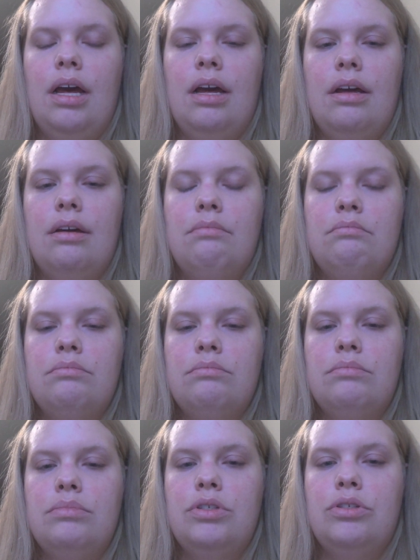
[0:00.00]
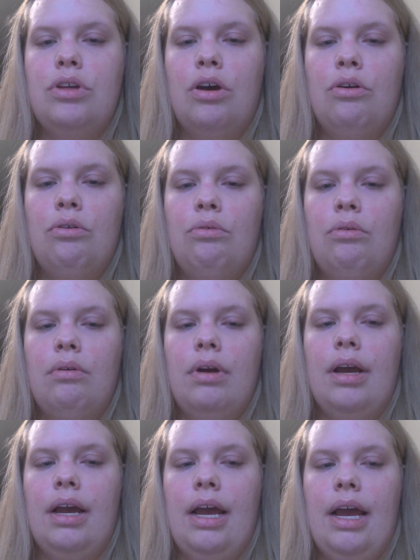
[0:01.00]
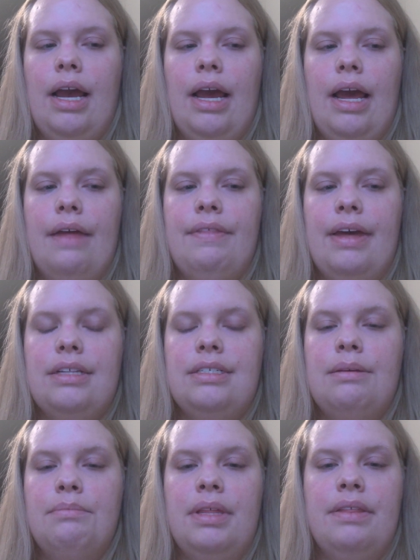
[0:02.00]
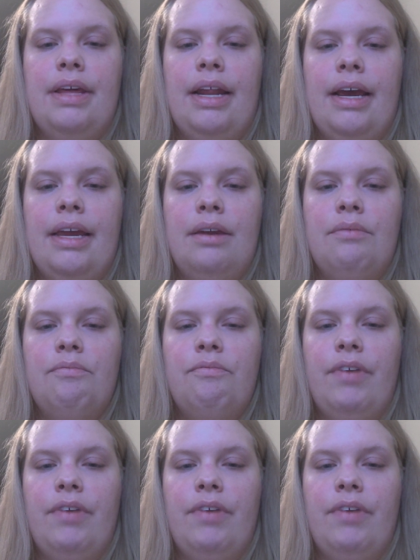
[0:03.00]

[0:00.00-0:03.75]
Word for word: Um, so that's something that I am